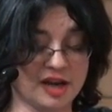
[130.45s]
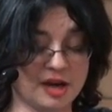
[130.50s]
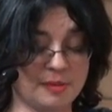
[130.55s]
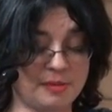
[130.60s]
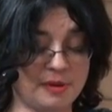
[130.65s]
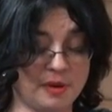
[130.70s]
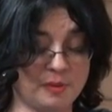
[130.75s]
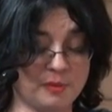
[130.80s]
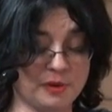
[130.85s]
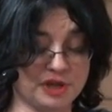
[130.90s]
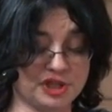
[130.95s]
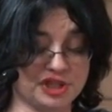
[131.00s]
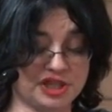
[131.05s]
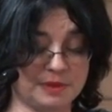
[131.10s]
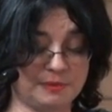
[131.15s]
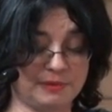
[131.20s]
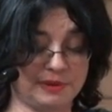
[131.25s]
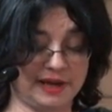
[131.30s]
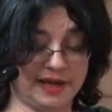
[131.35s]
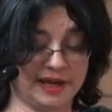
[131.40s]
upon which
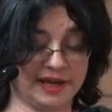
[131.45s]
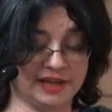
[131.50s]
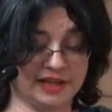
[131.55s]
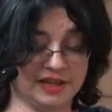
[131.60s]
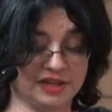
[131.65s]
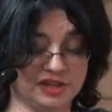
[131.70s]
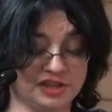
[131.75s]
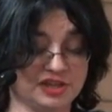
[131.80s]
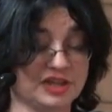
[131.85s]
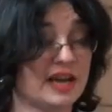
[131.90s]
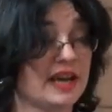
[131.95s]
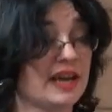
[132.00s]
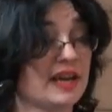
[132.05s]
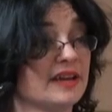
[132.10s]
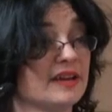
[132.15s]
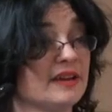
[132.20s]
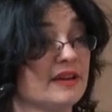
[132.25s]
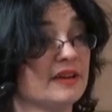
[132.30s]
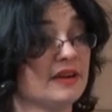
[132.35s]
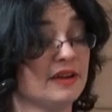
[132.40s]
she played each
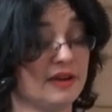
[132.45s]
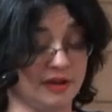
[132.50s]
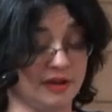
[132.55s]
day,